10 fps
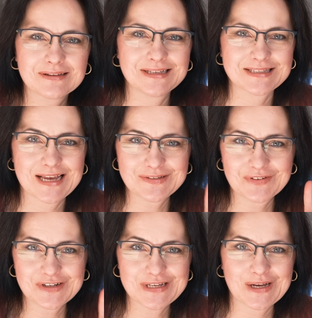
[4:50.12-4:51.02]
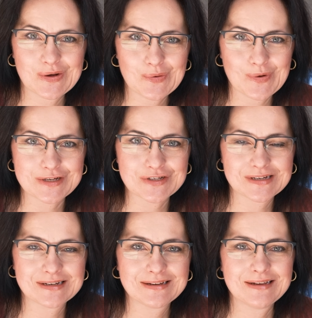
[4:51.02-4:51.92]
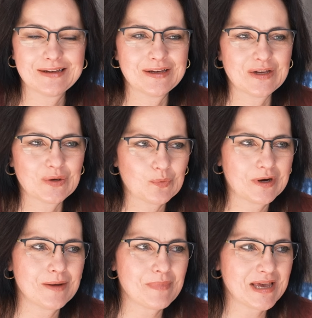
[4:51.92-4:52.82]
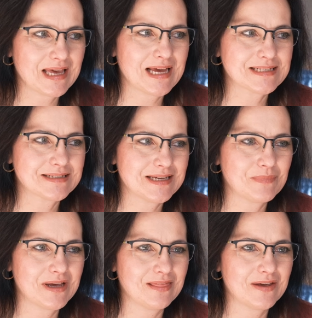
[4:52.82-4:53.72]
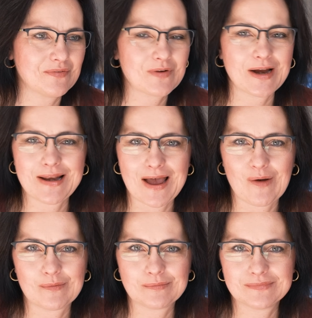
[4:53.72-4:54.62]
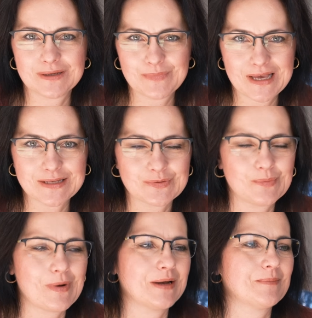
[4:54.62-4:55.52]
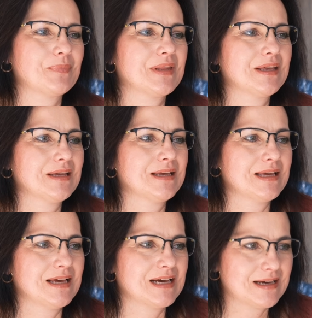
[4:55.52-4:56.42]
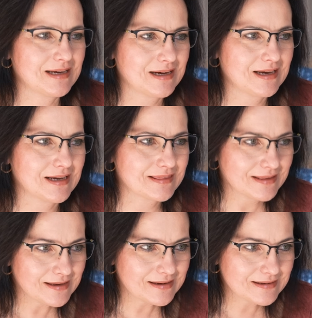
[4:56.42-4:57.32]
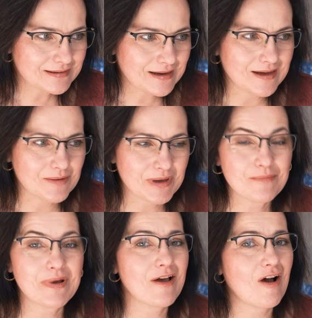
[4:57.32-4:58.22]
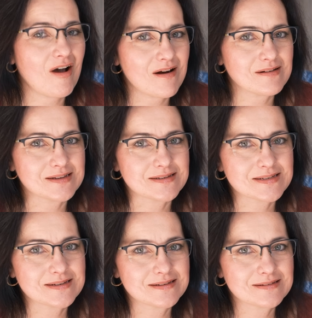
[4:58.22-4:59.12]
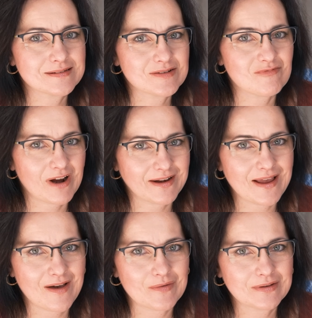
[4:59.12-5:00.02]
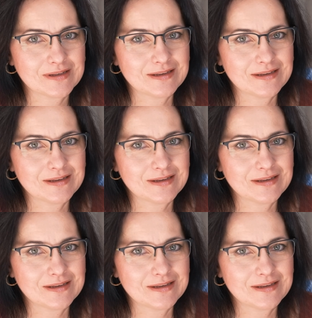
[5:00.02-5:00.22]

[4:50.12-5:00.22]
Let's answer the second question. Where am I at in my life right now? Let me answer mine. I think I'm in my hardest right now.